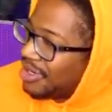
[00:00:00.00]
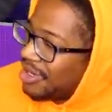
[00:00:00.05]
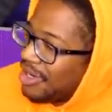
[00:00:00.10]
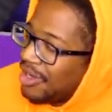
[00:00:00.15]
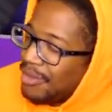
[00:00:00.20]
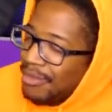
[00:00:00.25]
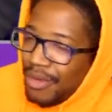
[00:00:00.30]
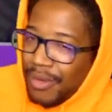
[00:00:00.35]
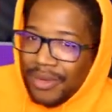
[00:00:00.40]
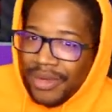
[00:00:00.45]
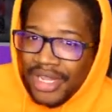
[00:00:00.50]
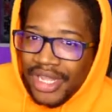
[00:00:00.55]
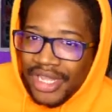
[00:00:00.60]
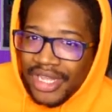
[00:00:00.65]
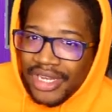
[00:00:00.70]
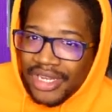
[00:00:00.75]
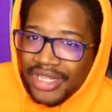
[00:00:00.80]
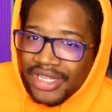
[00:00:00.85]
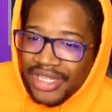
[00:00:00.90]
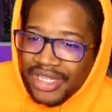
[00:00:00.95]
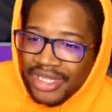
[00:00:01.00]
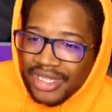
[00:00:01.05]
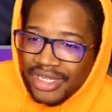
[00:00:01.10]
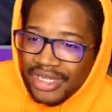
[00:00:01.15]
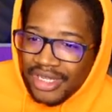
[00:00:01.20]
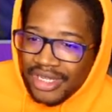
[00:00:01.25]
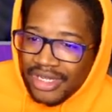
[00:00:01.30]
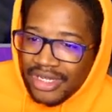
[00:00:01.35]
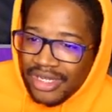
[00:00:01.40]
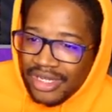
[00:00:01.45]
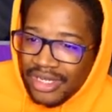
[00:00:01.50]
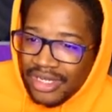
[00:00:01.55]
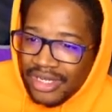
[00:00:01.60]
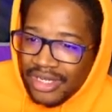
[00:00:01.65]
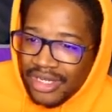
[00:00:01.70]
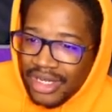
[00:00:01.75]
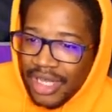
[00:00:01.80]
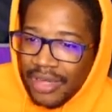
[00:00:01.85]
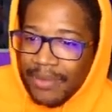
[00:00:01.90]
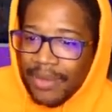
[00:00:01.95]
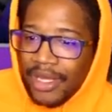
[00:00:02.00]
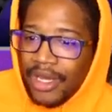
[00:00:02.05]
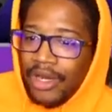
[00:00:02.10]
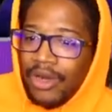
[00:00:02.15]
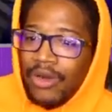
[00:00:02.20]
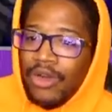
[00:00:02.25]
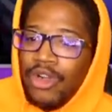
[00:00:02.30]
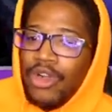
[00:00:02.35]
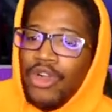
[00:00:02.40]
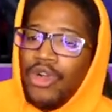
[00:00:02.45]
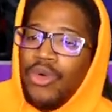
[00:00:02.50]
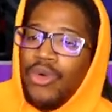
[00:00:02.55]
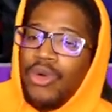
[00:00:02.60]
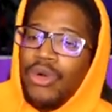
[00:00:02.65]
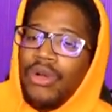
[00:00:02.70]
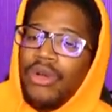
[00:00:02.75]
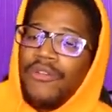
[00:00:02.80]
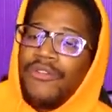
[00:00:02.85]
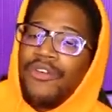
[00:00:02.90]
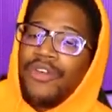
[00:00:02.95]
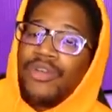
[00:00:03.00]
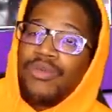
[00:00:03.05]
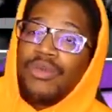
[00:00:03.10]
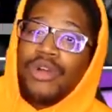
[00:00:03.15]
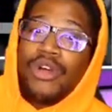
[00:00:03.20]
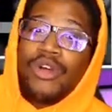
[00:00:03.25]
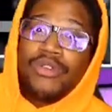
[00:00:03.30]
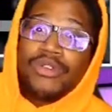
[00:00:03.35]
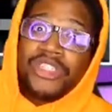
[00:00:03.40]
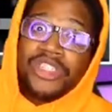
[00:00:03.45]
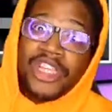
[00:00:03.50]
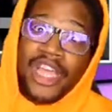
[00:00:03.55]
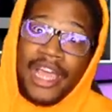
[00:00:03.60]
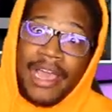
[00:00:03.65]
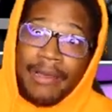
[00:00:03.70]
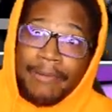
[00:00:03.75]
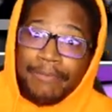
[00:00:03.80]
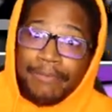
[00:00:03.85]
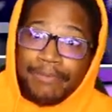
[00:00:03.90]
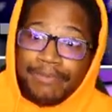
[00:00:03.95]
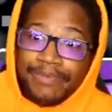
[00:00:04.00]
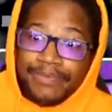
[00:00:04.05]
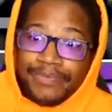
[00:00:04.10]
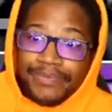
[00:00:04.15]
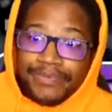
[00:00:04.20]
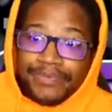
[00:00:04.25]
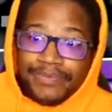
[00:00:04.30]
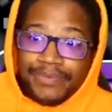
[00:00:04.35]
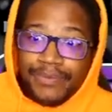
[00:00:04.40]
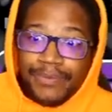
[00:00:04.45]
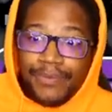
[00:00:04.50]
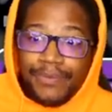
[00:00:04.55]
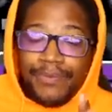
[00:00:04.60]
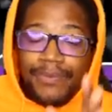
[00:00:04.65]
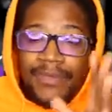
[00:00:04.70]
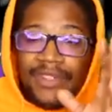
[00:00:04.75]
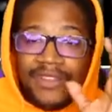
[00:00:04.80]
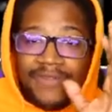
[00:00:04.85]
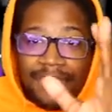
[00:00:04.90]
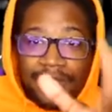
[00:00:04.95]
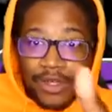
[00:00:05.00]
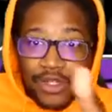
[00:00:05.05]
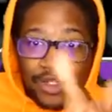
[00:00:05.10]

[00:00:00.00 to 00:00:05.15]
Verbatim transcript: but we need it. There we go. For the road, chat. For the